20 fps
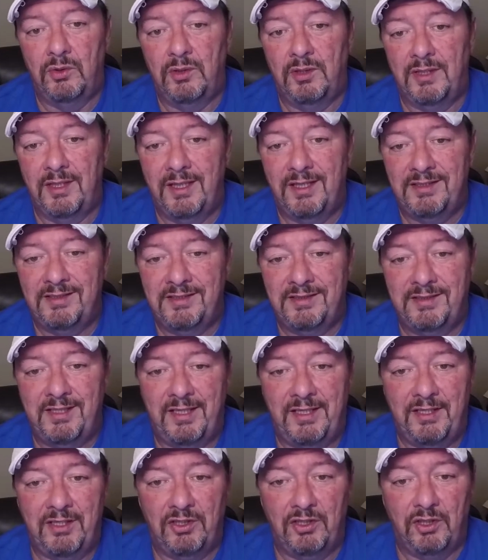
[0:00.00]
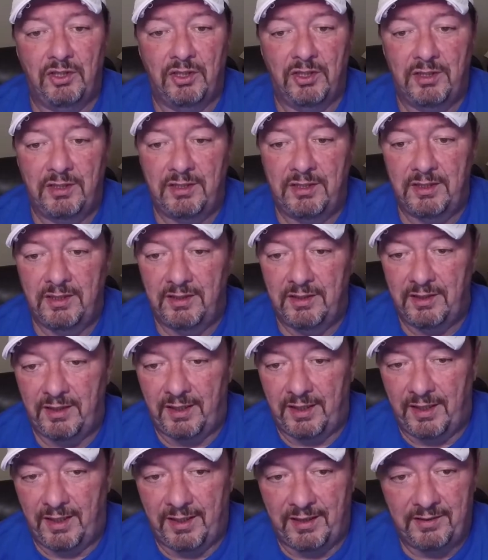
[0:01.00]
let's take a look
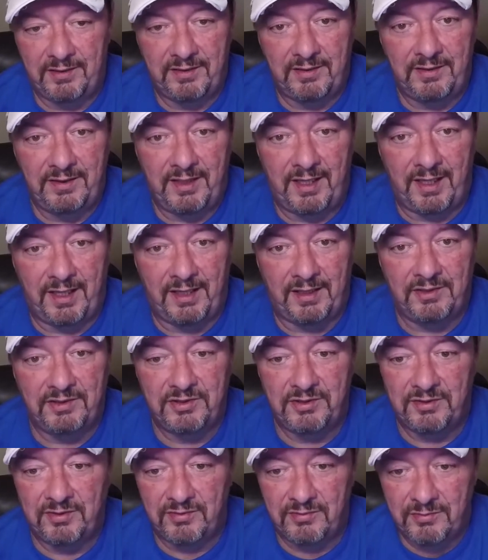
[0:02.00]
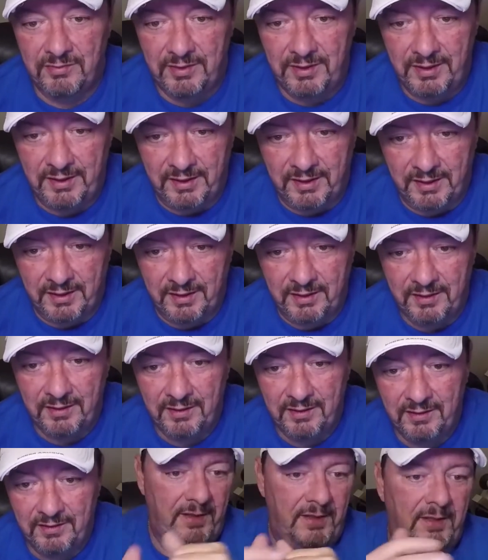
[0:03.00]
at the H three.
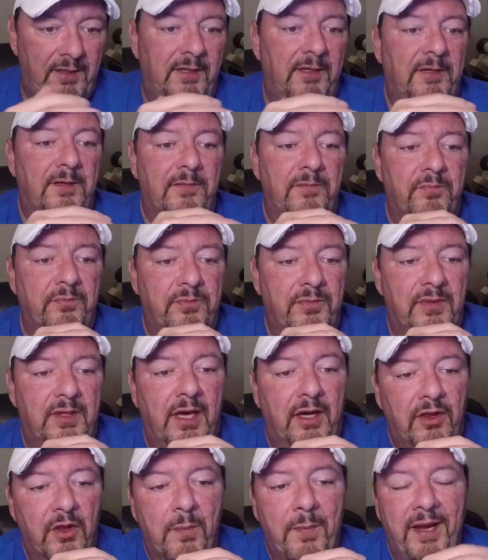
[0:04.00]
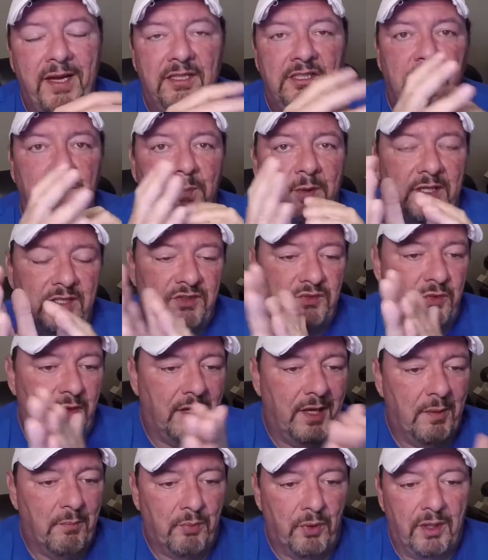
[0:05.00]
Now the main specs for
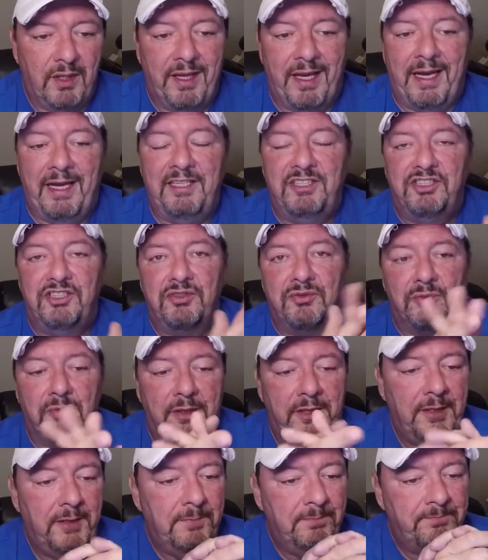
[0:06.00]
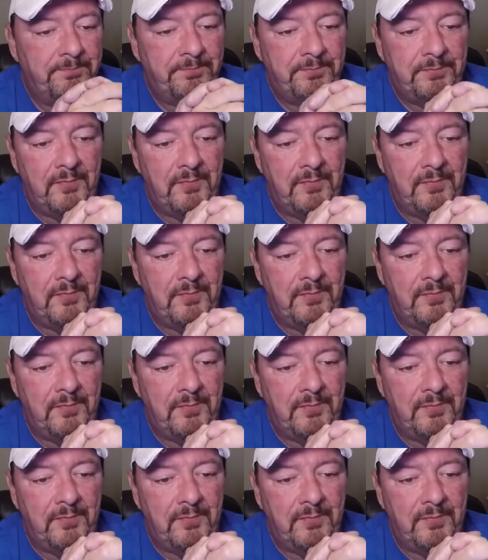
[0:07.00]
the Ambarella H three